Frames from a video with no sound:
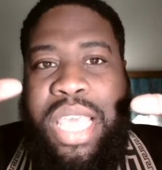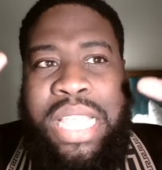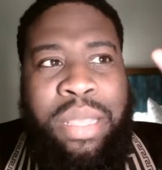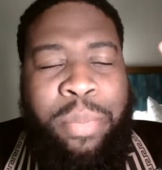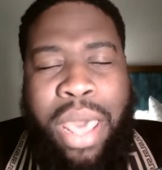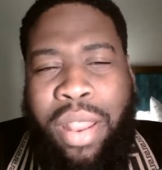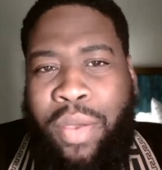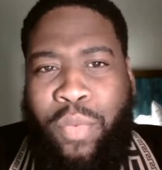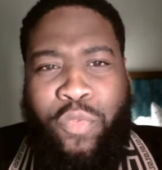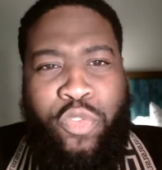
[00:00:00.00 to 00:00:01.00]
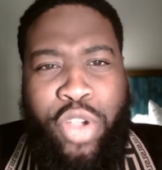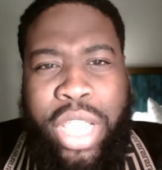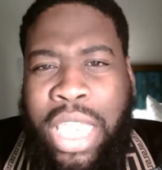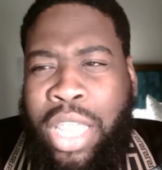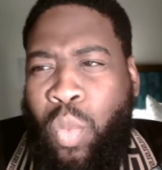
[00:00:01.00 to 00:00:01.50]
It's about a
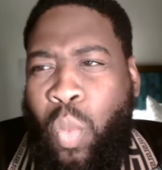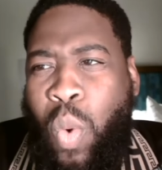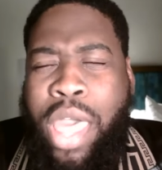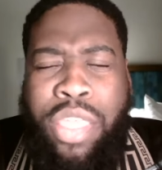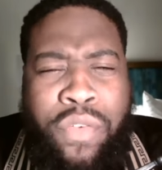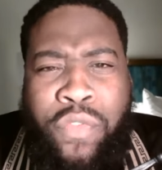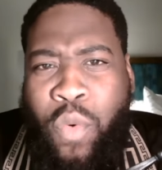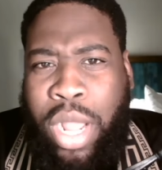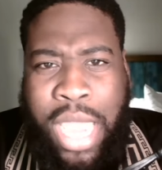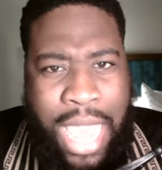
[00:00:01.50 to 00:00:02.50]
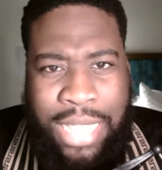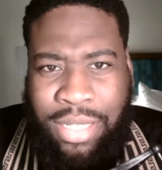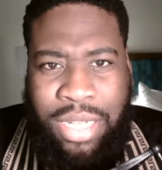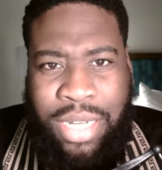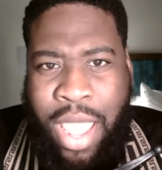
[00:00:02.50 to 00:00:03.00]
freaking weather
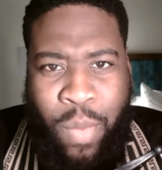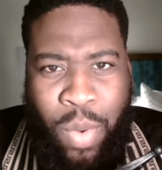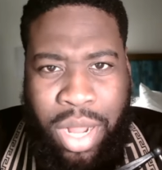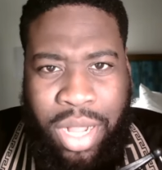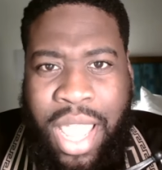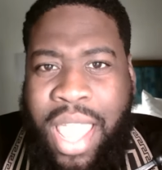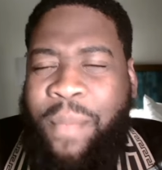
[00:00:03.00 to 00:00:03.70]
forecasting network.